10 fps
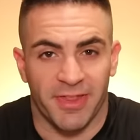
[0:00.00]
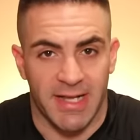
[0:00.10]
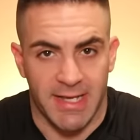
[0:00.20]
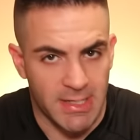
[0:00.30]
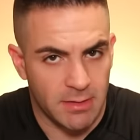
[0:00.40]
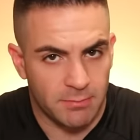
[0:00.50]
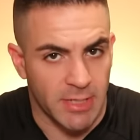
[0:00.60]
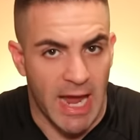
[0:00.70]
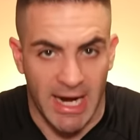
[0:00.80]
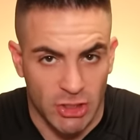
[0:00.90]
But the key
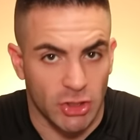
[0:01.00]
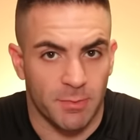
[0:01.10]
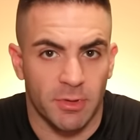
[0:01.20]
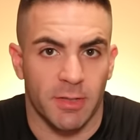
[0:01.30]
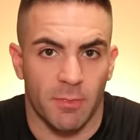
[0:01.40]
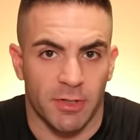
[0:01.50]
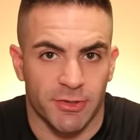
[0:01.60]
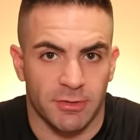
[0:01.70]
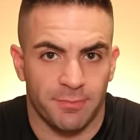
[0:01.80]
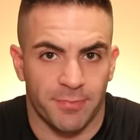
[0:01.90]
to actually building
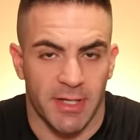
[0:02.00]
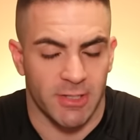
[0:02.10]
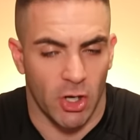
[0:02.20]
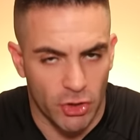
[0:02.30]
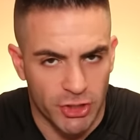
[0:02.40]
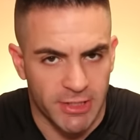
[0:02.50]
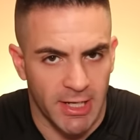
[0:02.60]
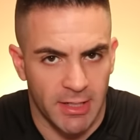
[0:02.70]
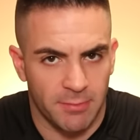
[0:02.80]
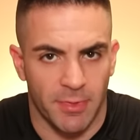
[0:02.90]
muscle is
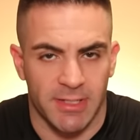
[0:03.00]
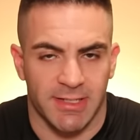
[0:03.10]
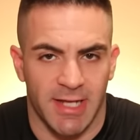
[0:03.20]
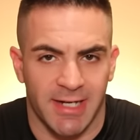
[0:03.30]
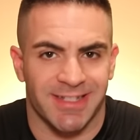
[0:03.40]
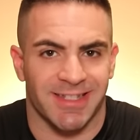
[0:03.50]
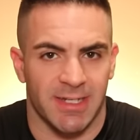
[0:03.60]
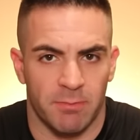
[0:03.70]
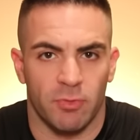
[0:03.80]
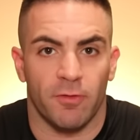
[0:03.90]
understanding this next
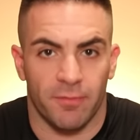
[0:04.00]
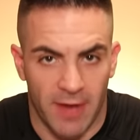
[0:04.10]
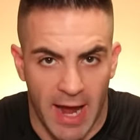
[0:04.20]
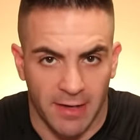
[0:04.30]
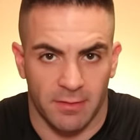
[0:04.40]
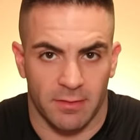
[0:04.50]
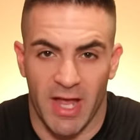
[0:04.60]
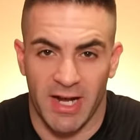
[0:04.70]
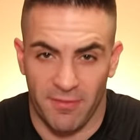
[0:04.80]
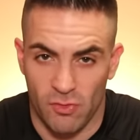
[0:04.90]
simple fact.
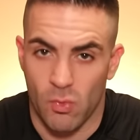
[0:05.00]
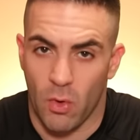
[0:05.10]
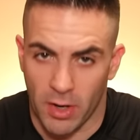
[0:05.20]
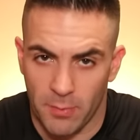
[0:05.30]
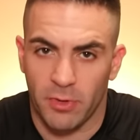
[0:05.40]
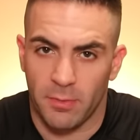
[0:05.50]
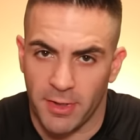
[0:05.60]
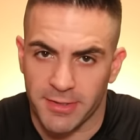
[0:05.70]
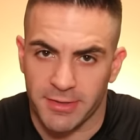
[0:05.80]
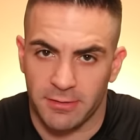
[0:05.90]
And if you want to build
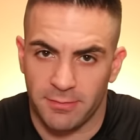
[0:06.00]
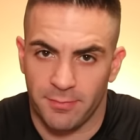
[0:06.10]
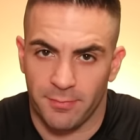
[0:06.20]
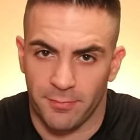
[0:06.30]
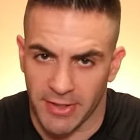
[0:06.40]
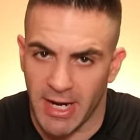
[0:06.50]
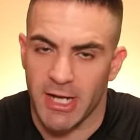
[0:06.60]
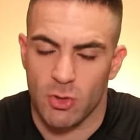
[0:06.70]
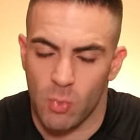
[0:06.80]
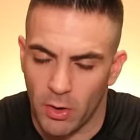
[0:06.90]
muscle, the
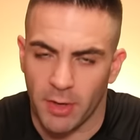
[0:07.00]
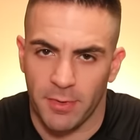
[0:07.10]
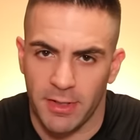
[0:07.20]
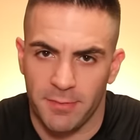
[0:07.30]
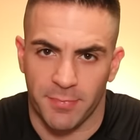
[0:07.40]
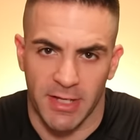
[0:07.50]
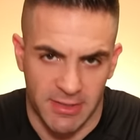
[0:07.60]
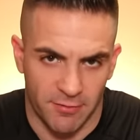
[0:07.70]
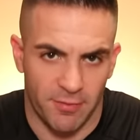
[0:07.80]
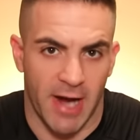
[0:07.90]
guy you want to be
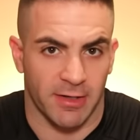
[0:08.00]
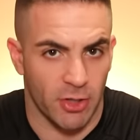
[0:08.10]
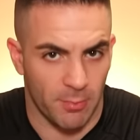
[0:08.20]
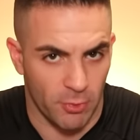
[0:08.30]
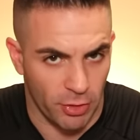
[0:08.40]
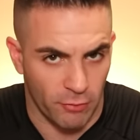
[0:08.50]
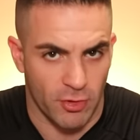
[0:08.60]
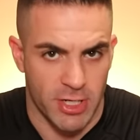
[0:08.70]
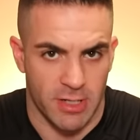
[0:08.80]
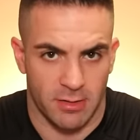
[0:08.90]
is in fact number
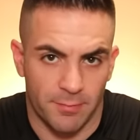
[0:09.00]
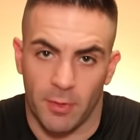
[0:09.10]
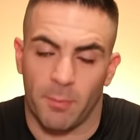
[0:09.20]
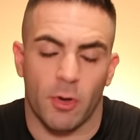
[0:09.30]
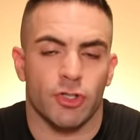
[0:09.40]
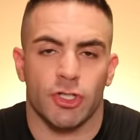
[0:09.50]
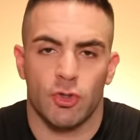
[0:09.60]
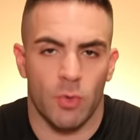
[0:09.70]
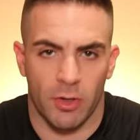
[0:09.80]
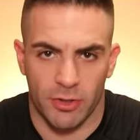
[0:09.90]
three, the person who